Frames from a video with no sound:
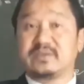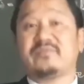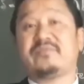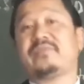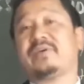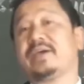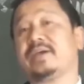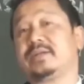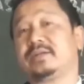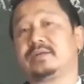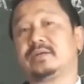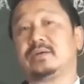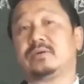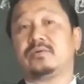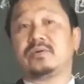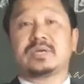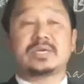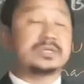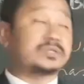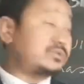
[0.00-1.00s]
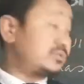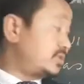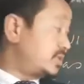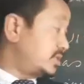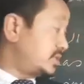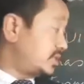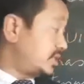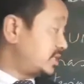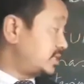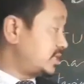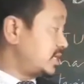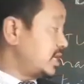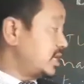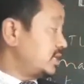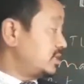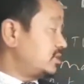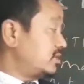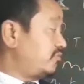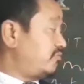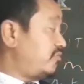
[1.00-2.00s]
fed. Okay, so this is
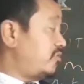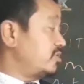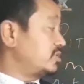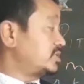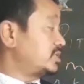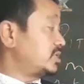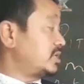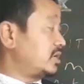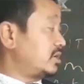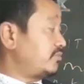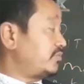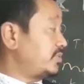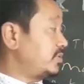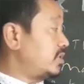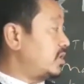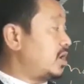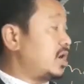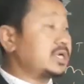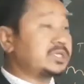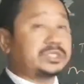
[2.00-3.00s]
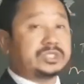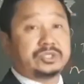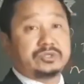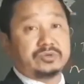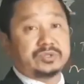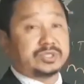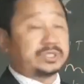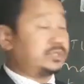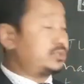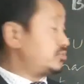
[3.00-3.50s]
the function of oxytocin.